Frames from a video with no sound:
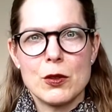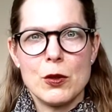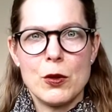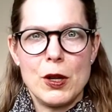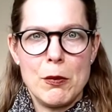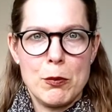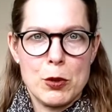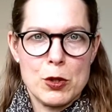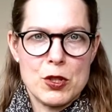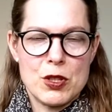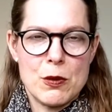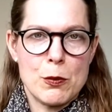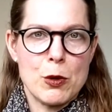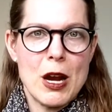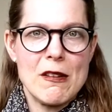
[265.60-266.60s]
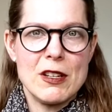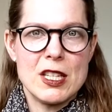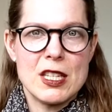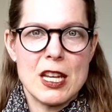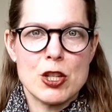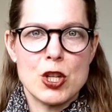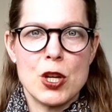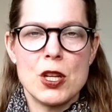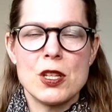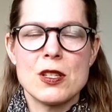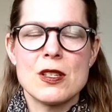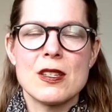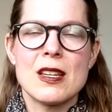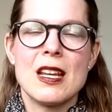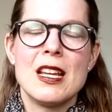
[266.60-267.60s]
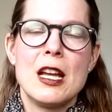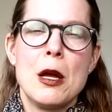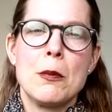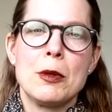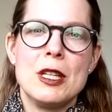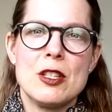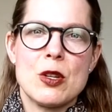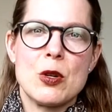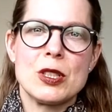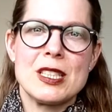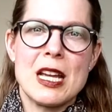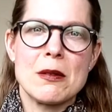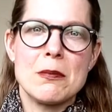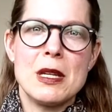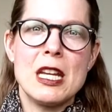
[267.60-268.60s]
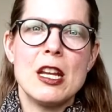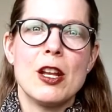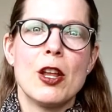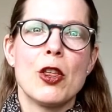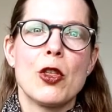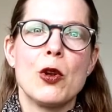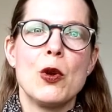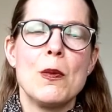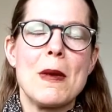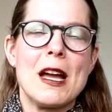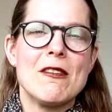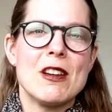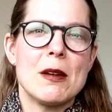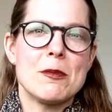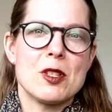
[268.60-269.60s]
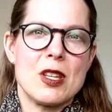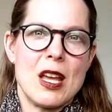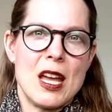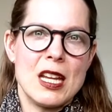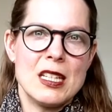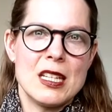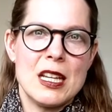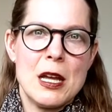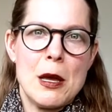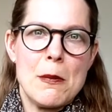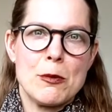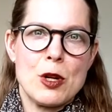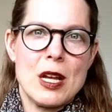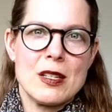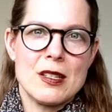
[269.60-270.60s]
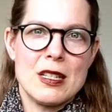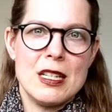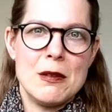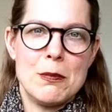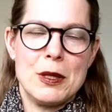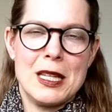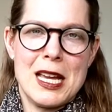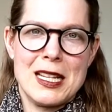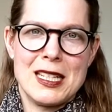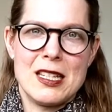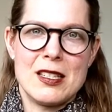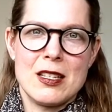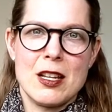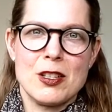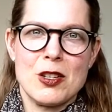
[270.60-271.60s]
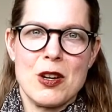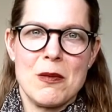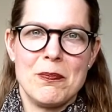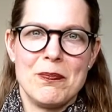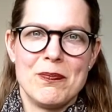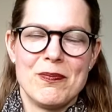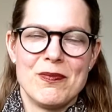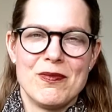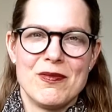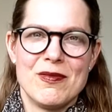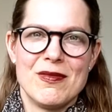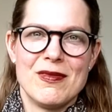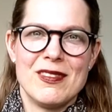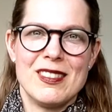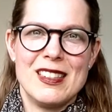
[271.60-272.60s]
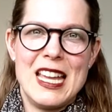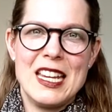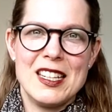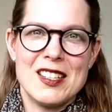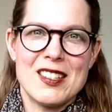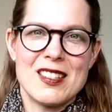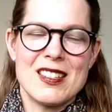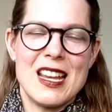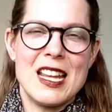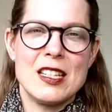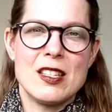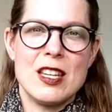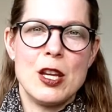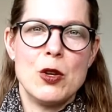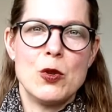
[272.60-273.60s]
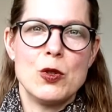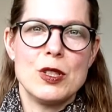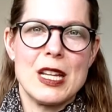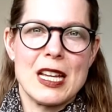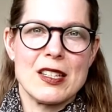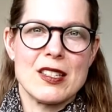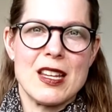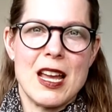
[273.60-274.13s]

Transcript: or in-person private sessions, please contact me through my website, presleypilates.com. Thanks, and see you next